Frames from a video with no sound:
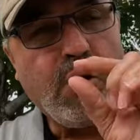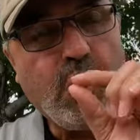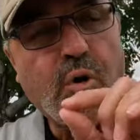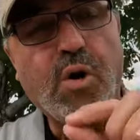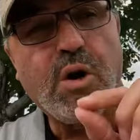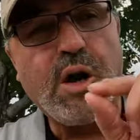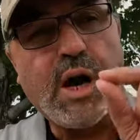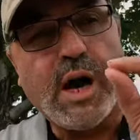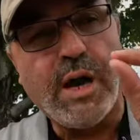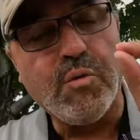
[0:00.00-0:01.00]
or
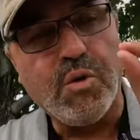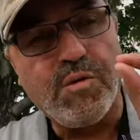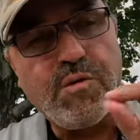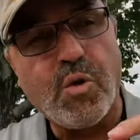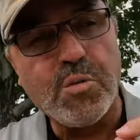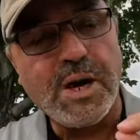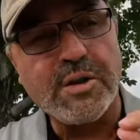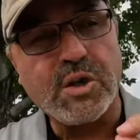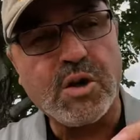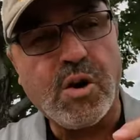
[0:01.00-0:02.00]
I will
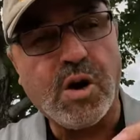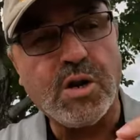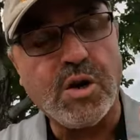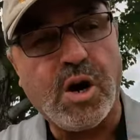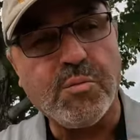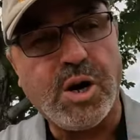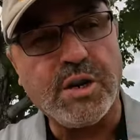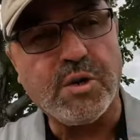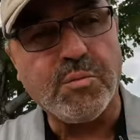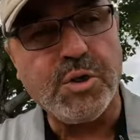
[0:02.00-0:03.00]
format the card on my
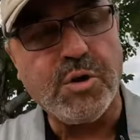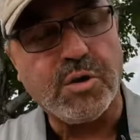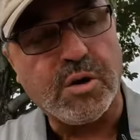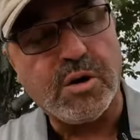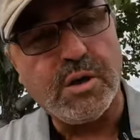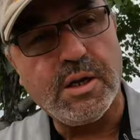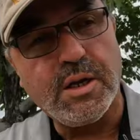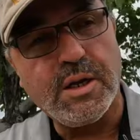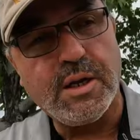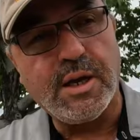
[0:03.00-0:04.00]
computer.
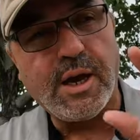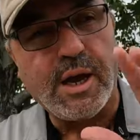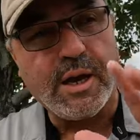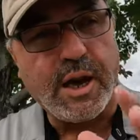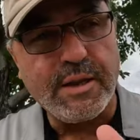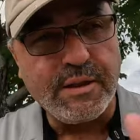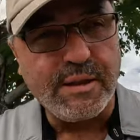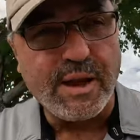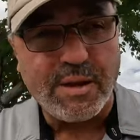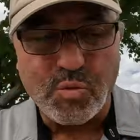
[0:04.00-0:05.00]
And I
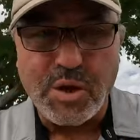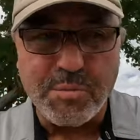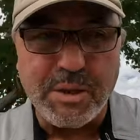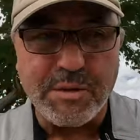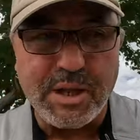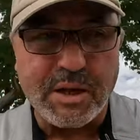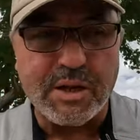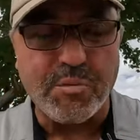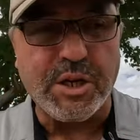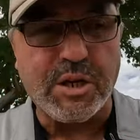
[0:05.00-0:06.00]
thought, well, maybe that
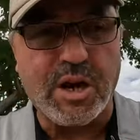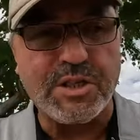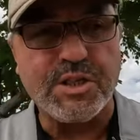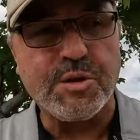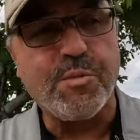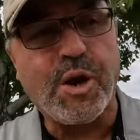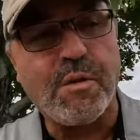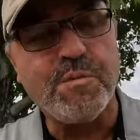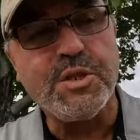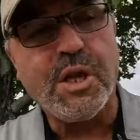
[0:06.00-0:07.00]
could be causing some
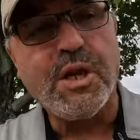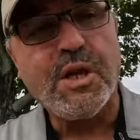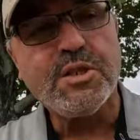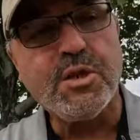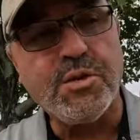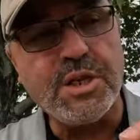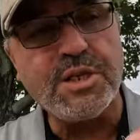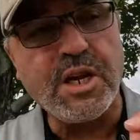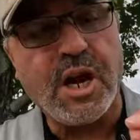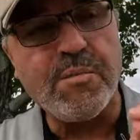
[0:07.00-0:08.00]
problems. So this
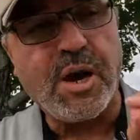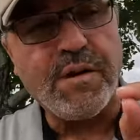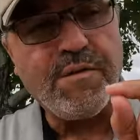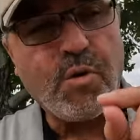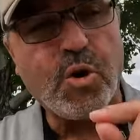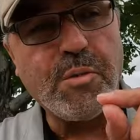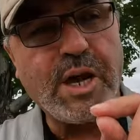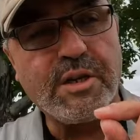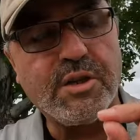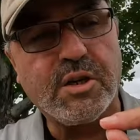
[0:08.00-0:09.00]
time I
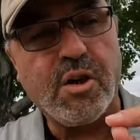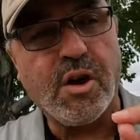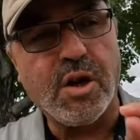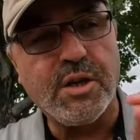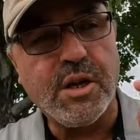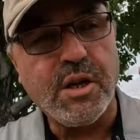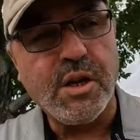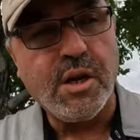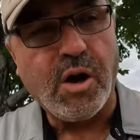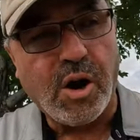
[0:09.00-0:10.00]
formatted the card
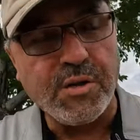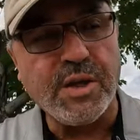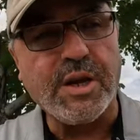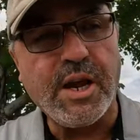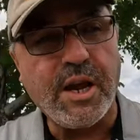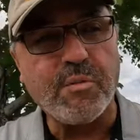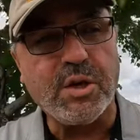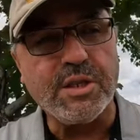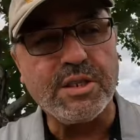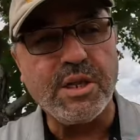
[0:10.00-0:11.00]
on the
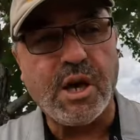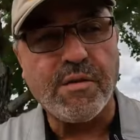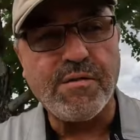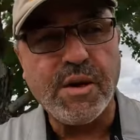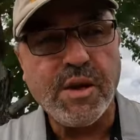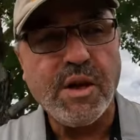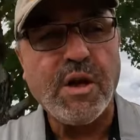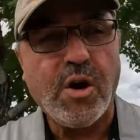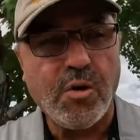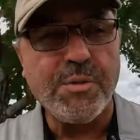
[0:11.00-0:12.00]
camera itself,
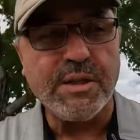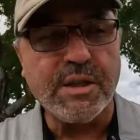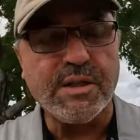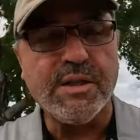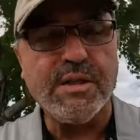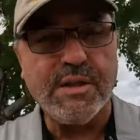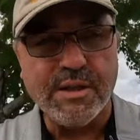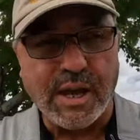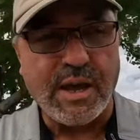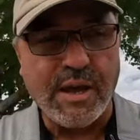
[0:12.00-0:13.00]
hoping that
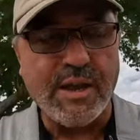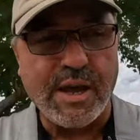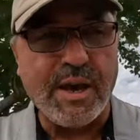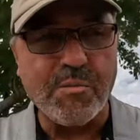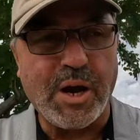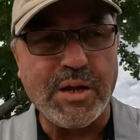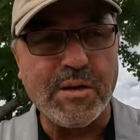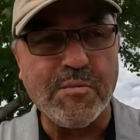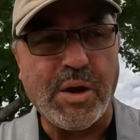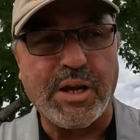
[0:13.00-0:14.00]
then that might
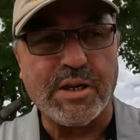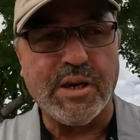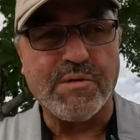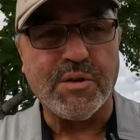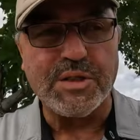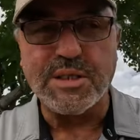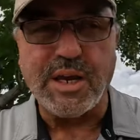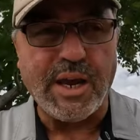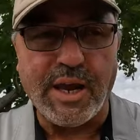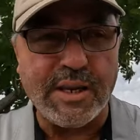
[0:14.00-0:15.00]
make a difference,
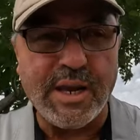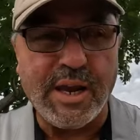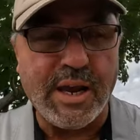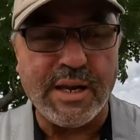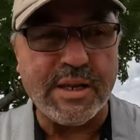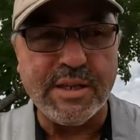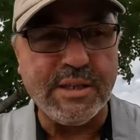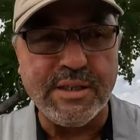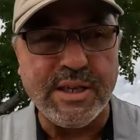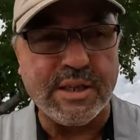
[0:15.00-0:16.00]
and it
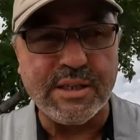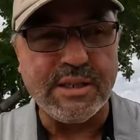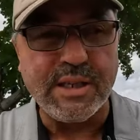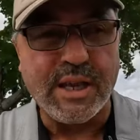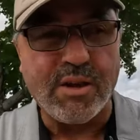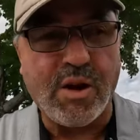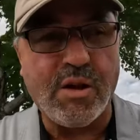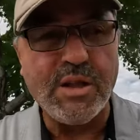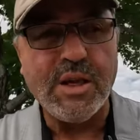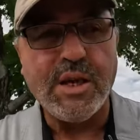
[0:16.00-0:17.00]
didn't at
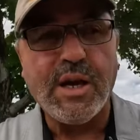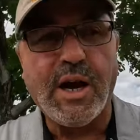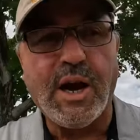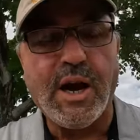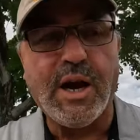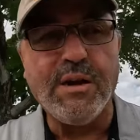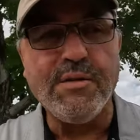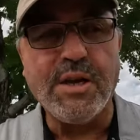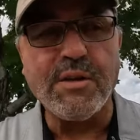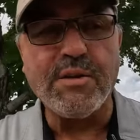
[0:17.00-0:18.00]
all.
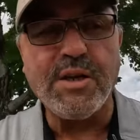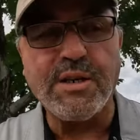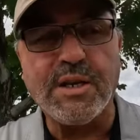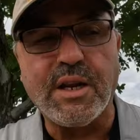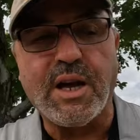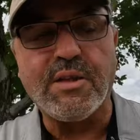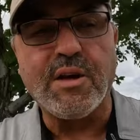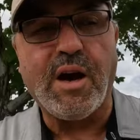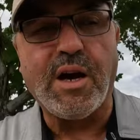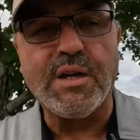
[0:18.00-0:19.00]
The other thing that I
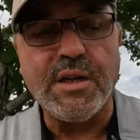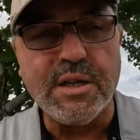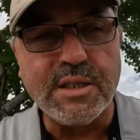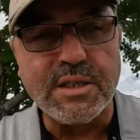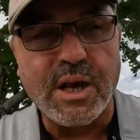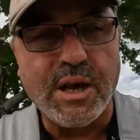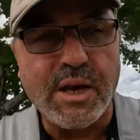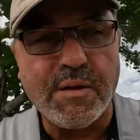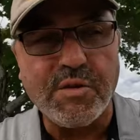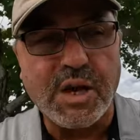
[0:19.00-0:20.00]
thought is
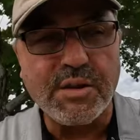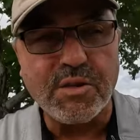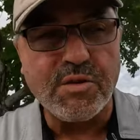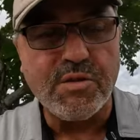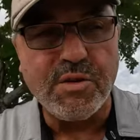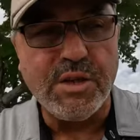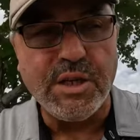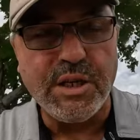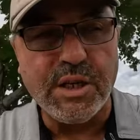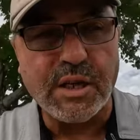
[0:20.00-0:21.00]
I've got the
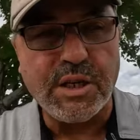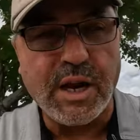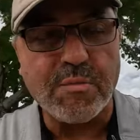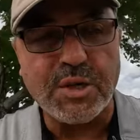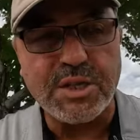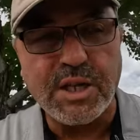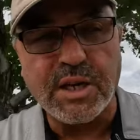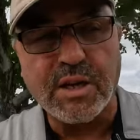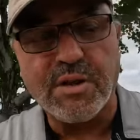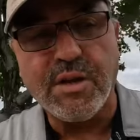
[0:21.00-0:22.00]
camera
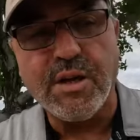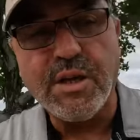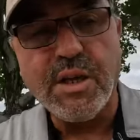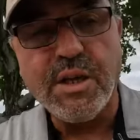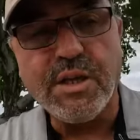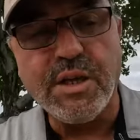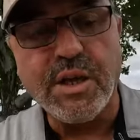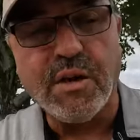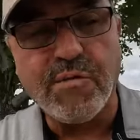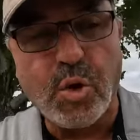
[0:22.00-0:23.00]
sitting on the
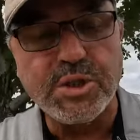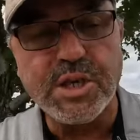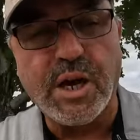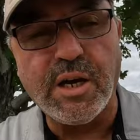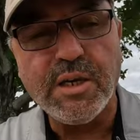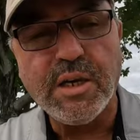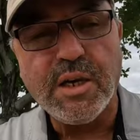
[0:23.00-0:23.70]
Volta